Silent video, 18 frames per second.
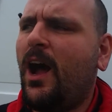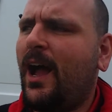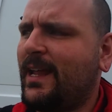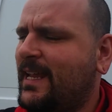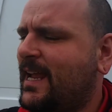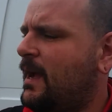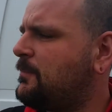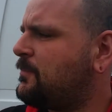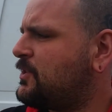
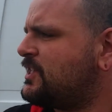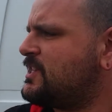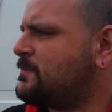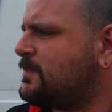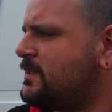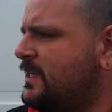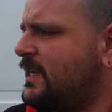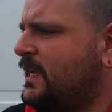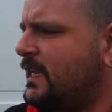I come to this
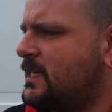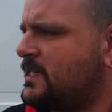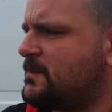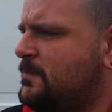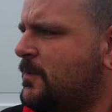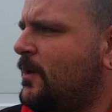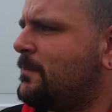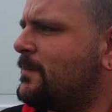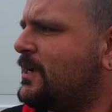particular
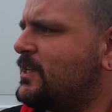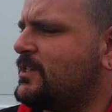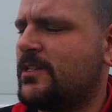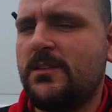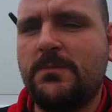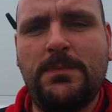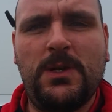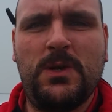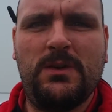spot because
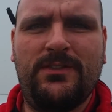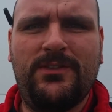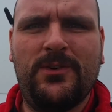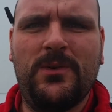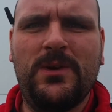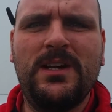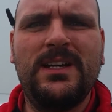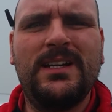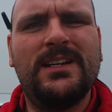it's
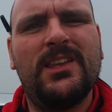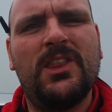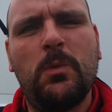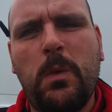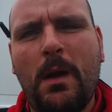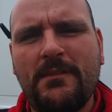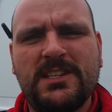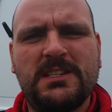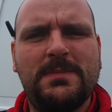beautiful.
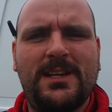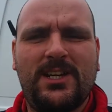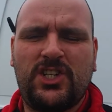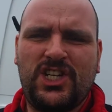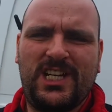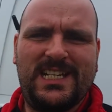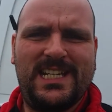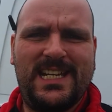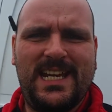Weather's a bit
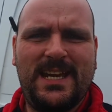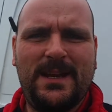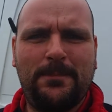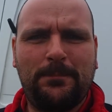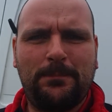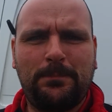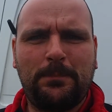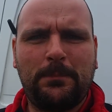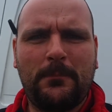shitty,
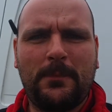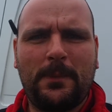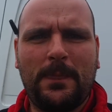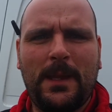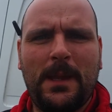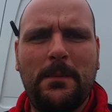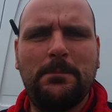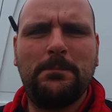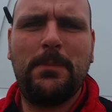
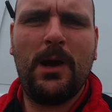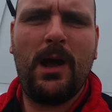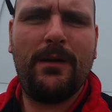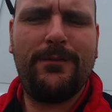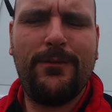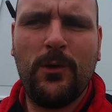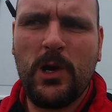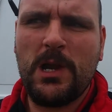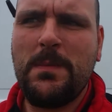but
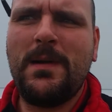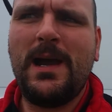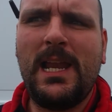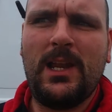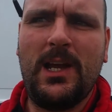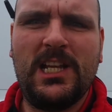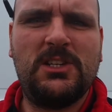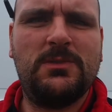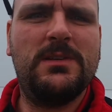I thought you
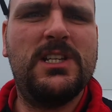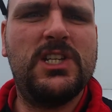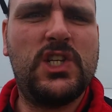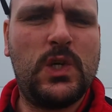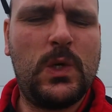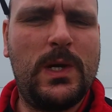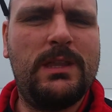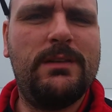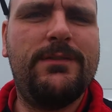might like to
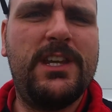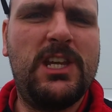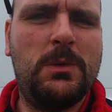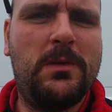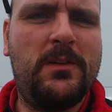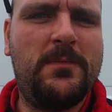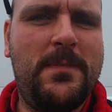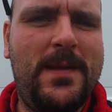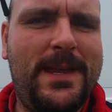enjoy the
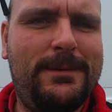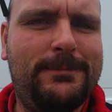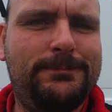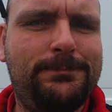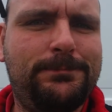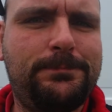view with me.